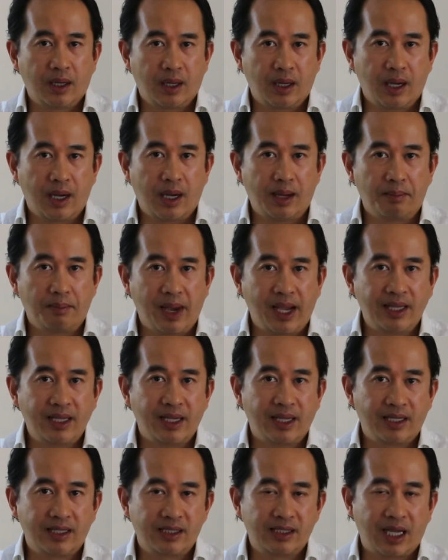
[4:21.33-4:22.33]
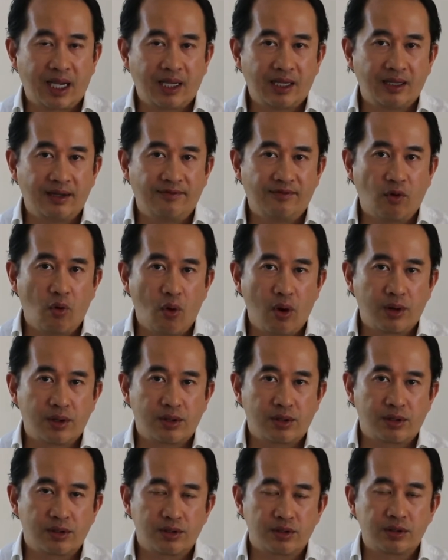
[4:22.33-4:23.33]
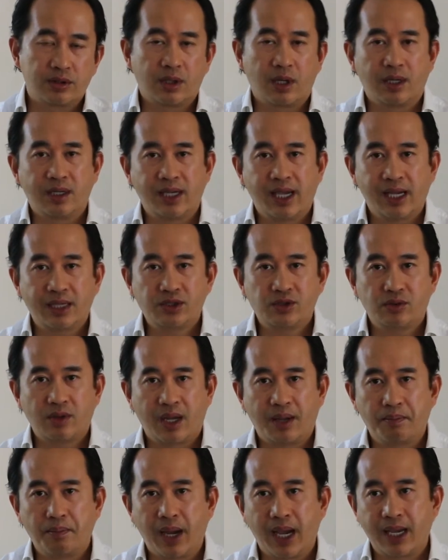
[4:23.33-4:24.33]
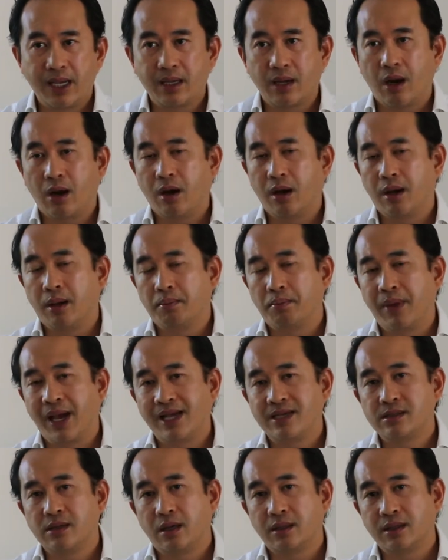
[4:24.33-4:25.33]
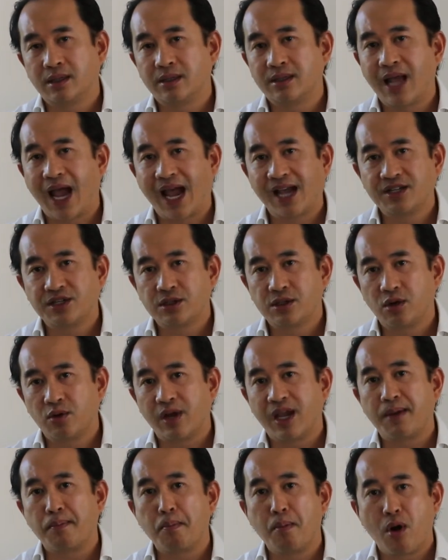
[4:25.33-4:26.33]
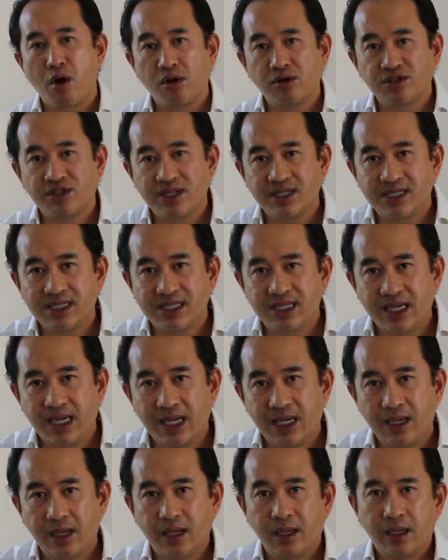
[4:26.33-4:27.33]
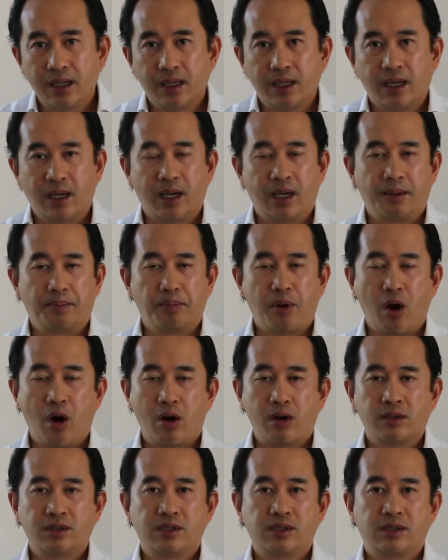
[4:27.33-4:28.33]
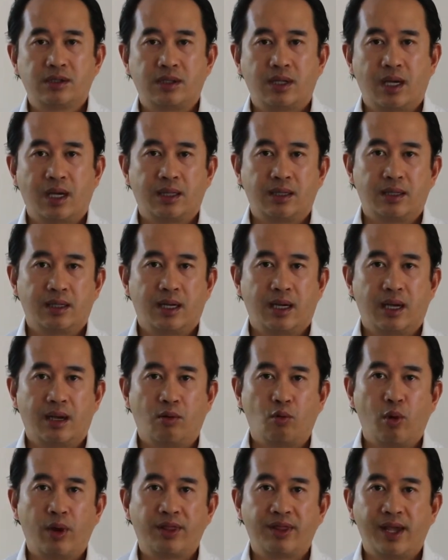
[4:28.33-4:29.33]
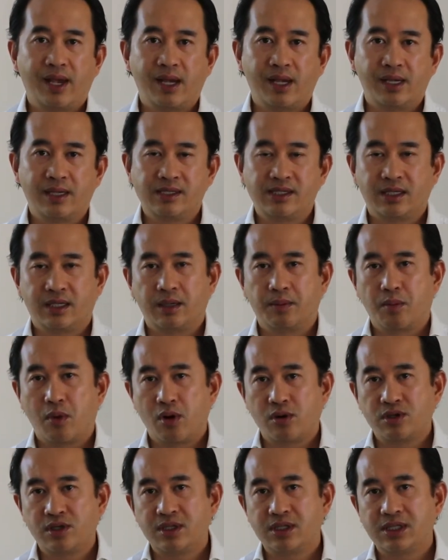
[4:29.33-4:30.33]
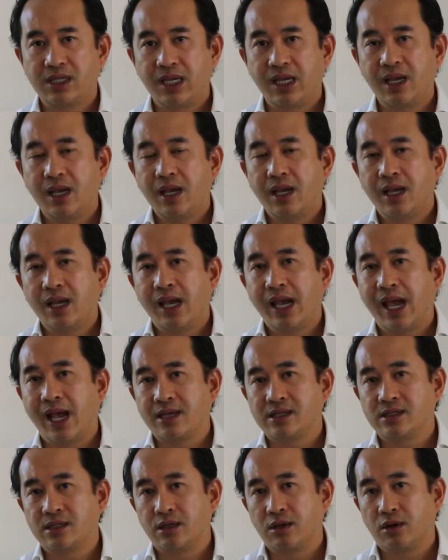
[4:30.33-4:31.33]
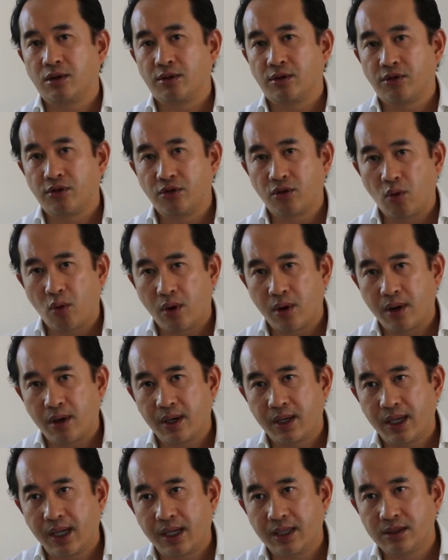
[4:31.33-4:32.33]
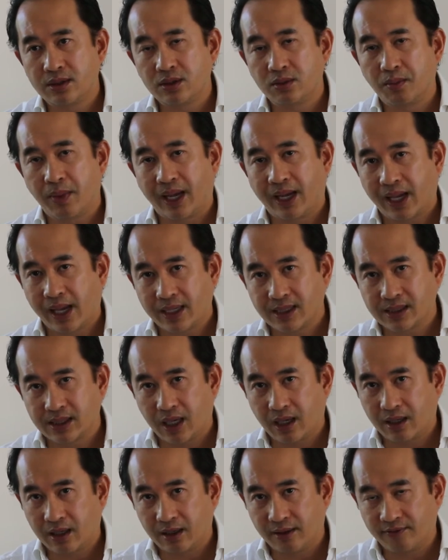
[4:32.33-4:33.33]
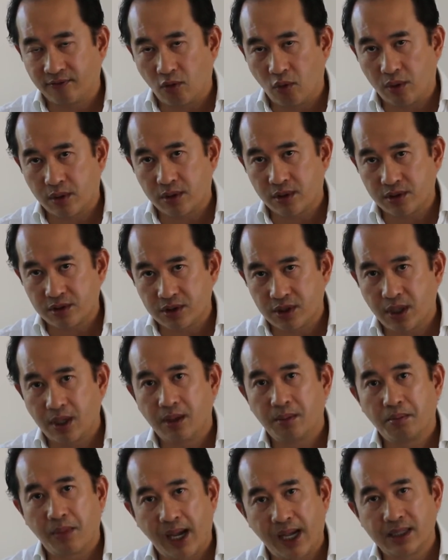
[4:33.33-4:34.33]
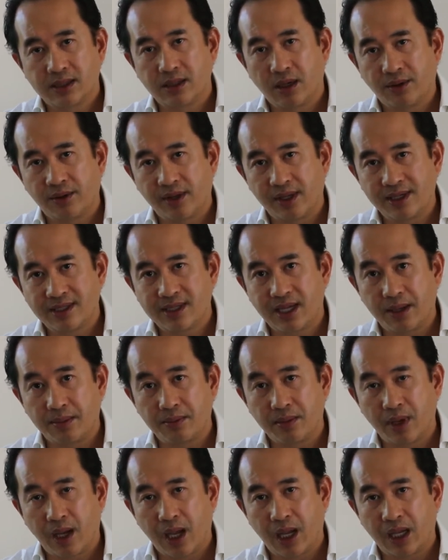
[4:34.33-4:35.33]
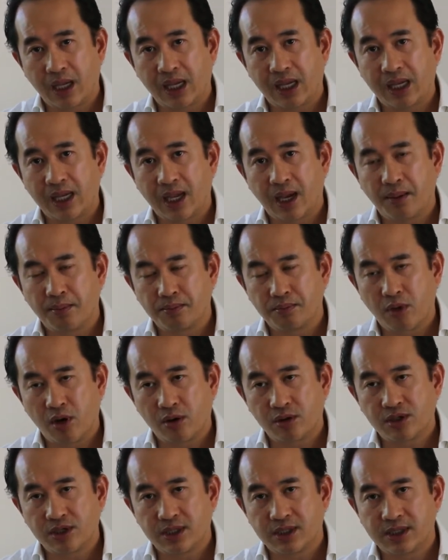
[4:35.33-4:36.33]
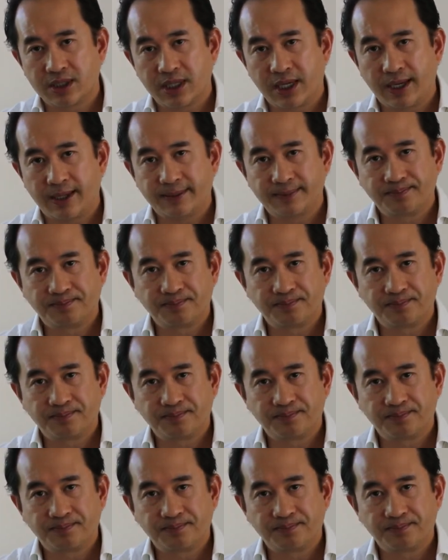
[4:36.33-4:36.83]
made the executive orders yesterday based on the national emergency parts, that when there is an emergency, he has the authority to make executive orders based on this emergency.